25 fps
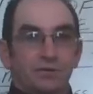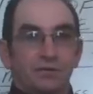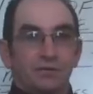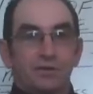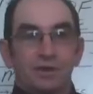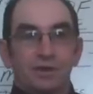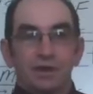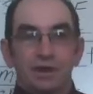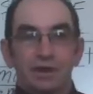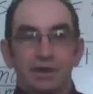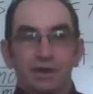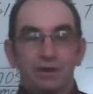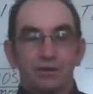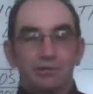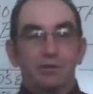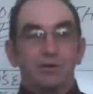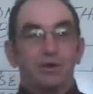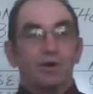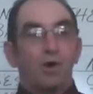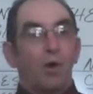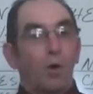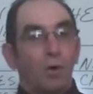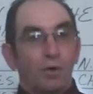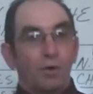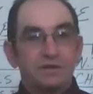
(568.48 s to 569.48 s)
the
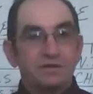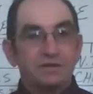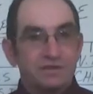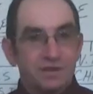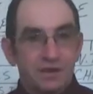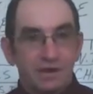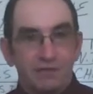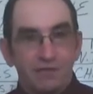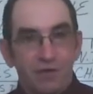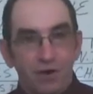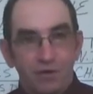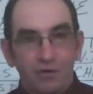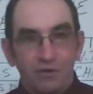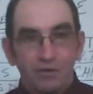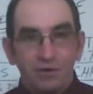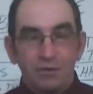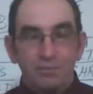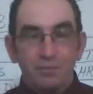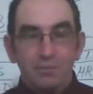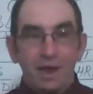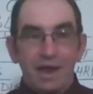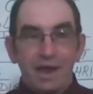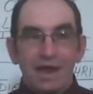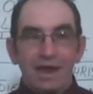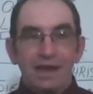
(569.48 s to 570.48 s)
recordings that I've already
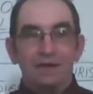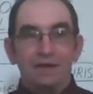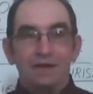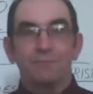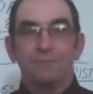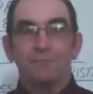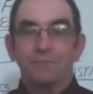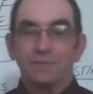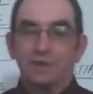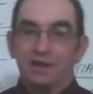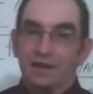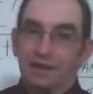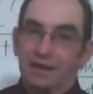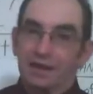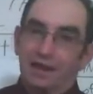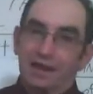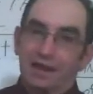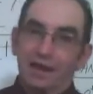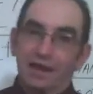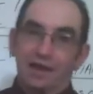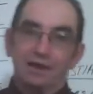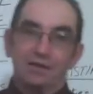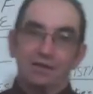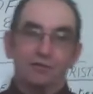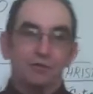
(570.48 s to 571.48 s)
made.
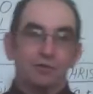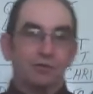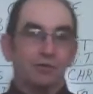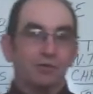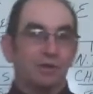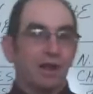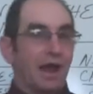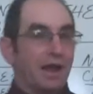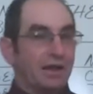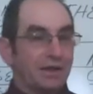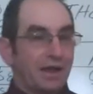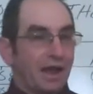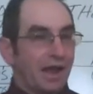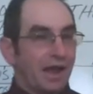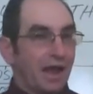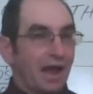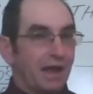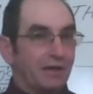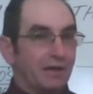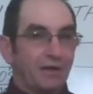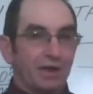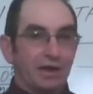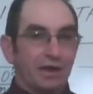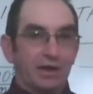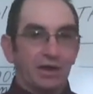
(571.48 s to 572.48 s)
And if you'd like to
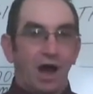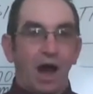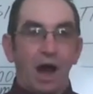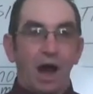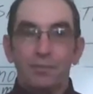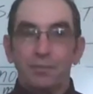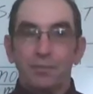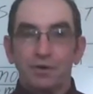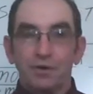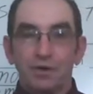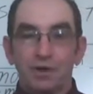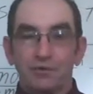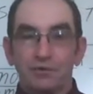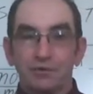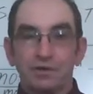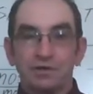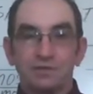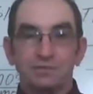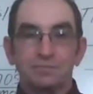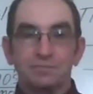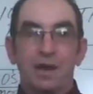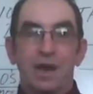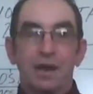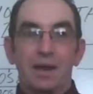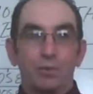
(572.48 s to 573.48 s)
have a copy of
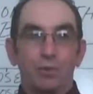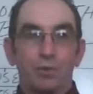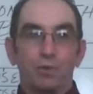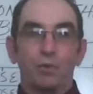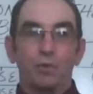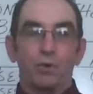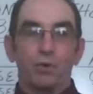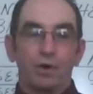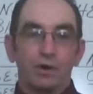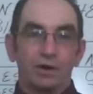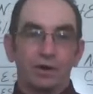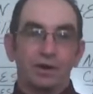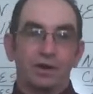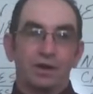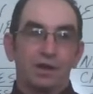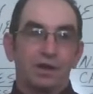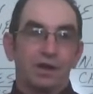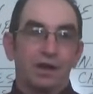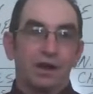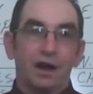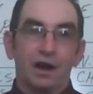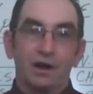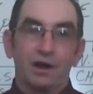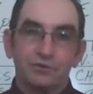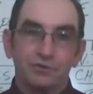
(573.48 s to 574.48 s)
this paperwork,
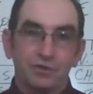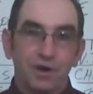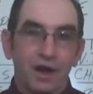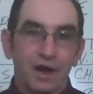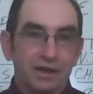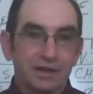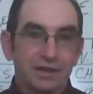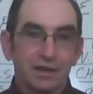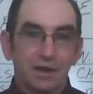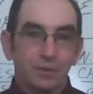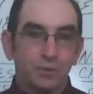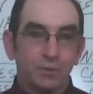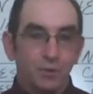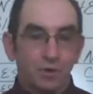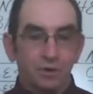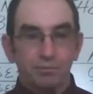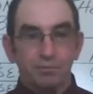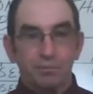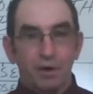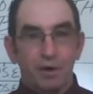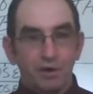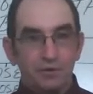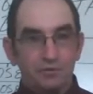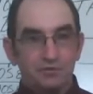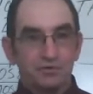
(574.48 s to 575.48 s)
I'll try to get
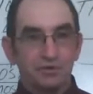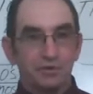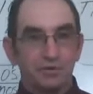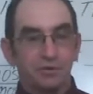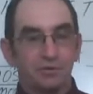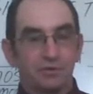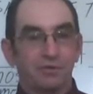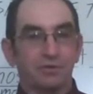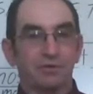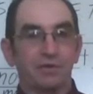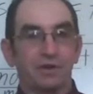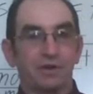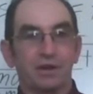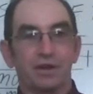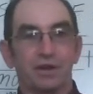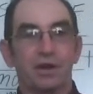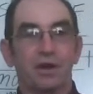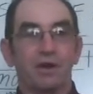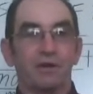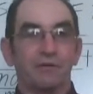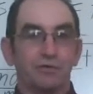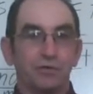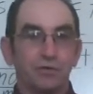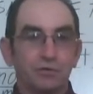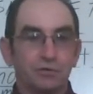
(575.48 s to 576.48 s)
one posted on the
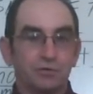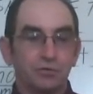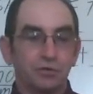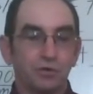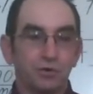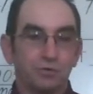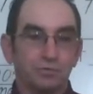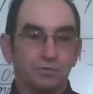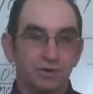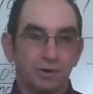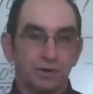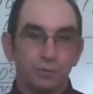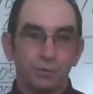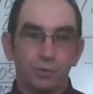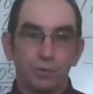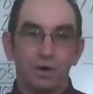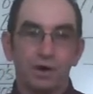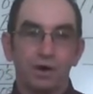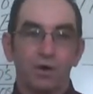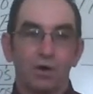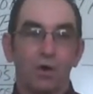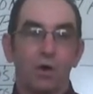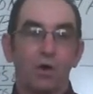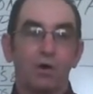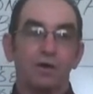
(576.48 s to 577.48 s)
video of YouTube
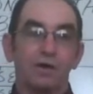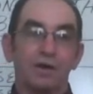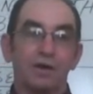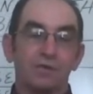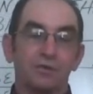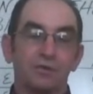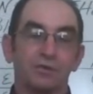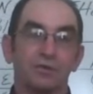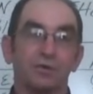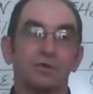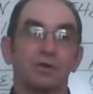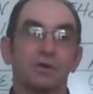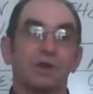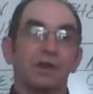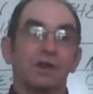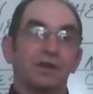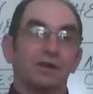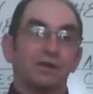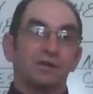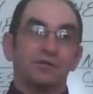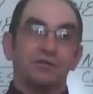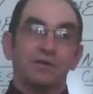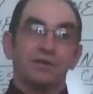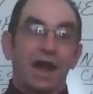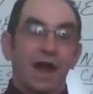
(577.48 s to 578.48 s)
somewhere, or either
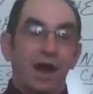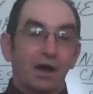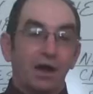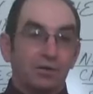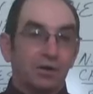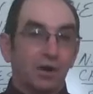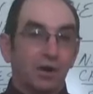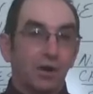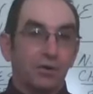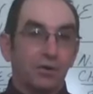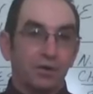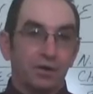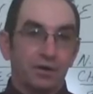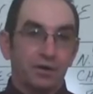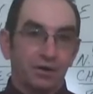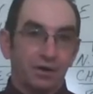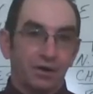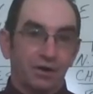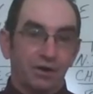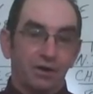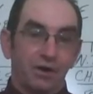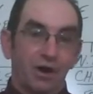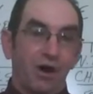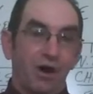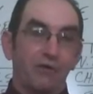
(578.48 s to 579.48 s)
download it
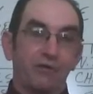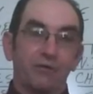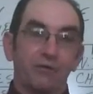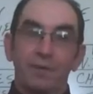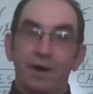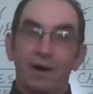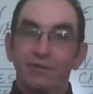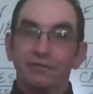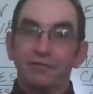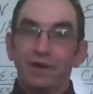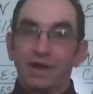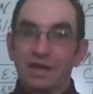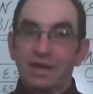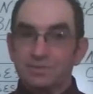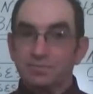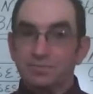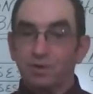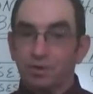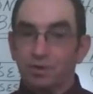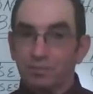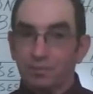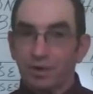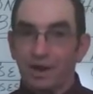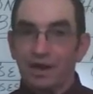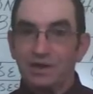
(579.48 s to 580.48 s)
off my
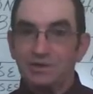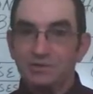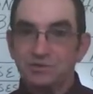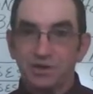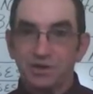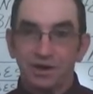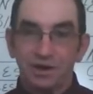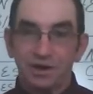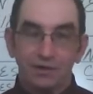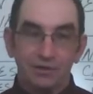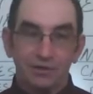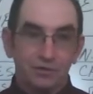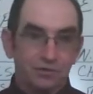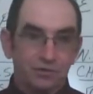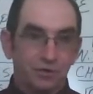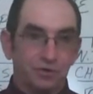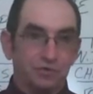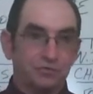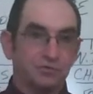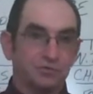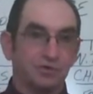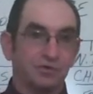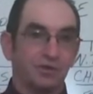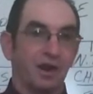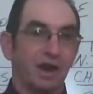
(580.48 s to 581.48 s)
Facebook page here at the
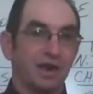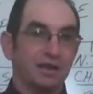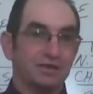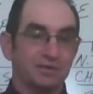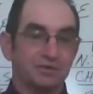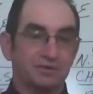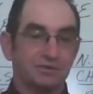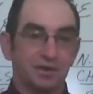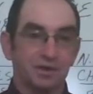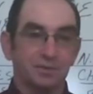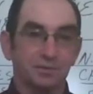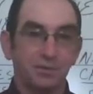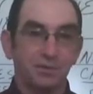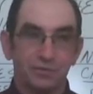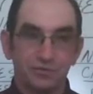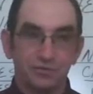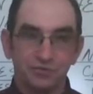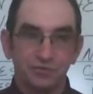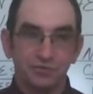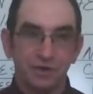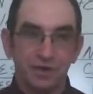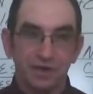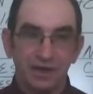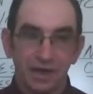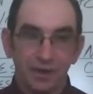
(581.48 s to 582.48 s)
Church of Christ, Tebow
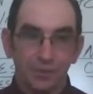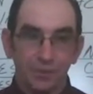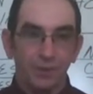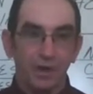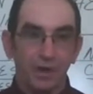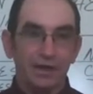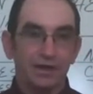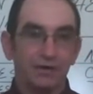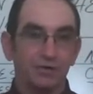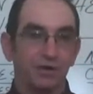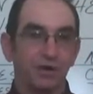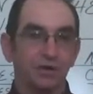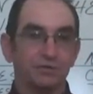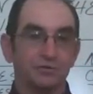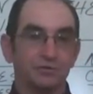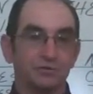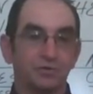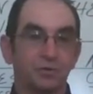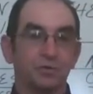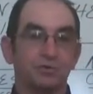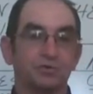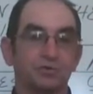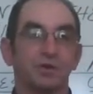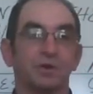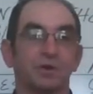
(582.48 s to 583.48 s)
Street in Waycross,
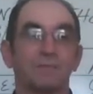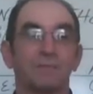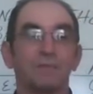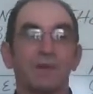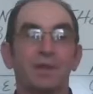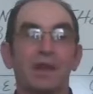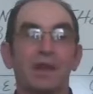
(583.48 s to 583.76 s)
Georgia.